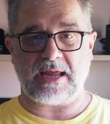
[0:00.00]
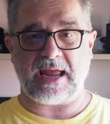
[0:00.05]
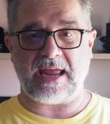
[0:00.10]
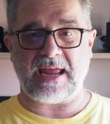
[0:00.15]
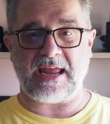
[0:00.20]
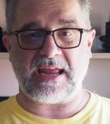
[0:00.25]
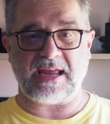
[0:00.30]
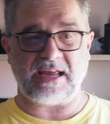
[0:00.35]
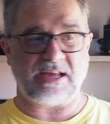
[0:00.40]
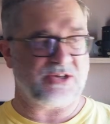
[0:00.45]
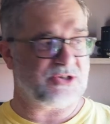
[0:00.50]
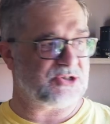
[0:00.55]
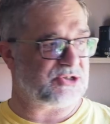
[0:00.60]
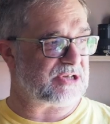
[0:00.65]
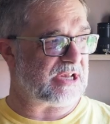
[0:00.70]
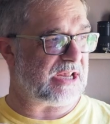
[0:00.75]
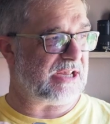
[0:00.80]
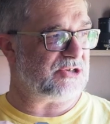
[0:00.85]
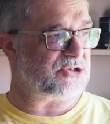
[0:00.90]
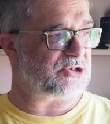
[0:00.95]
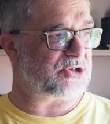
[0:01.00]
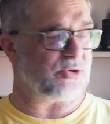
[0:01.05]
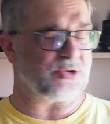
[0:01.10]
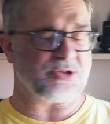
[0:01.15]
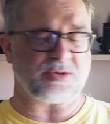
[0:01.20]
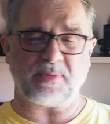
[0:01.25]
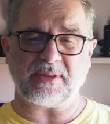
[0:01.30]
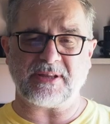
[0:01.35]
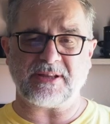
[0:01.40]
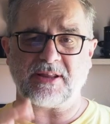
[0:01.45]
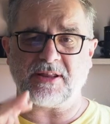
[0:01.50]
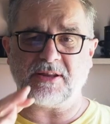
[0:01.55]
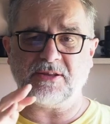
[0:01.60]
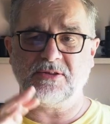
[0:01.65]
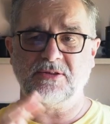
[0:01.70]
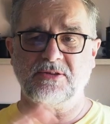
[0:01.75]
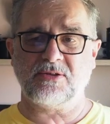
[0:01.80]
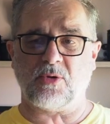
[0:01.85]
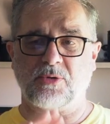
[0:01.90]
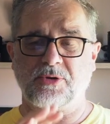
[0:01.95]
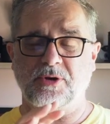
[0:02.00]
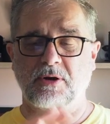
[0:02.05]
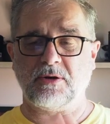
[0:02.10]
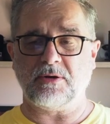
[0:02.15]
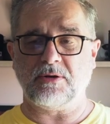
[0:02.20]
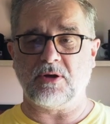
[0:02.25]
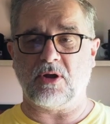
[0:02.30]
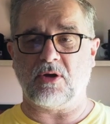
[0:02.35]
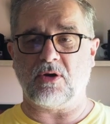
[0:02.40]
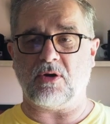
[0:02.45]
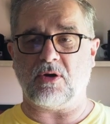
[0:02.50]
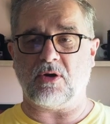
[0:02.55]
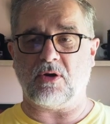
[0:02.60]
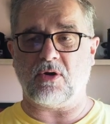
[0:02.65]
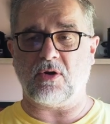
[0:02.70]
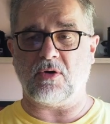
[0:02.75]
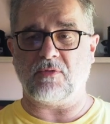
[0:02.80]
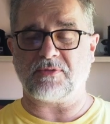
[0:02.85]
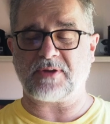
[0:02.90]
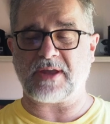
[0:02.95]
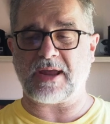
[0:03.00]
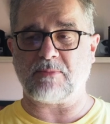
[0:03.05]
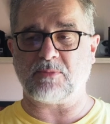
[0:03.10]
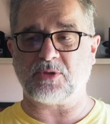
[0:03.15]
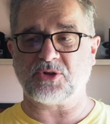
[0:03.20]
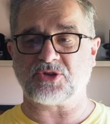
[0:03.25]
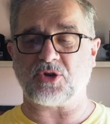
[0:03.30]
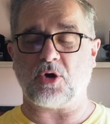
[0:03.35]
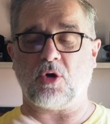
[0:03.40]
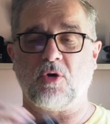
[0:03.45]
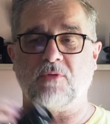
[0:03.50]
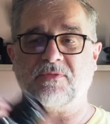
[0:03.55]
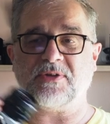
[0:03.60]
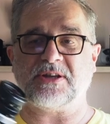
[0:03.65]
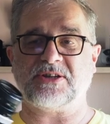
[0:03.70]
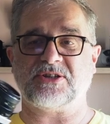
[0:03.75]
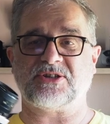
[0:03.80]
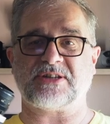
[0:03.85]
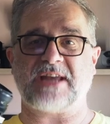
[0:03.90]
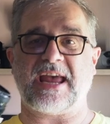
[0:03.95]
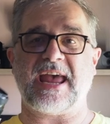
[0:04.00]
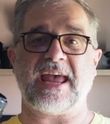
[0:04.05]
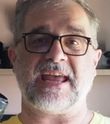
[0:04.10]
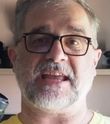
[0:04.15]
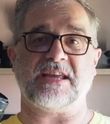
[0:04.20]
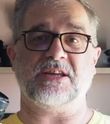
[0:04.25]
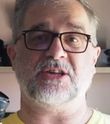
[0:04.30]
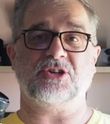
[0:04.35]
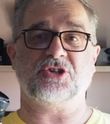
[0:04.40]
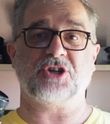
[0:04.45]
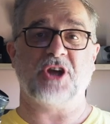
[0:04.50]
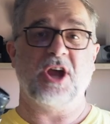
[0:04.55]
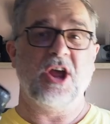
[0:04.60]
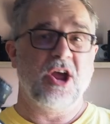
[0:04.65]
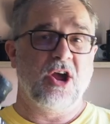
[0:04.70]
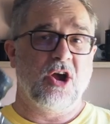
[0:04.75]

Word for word: is it's got something that not a lot of cameras of its age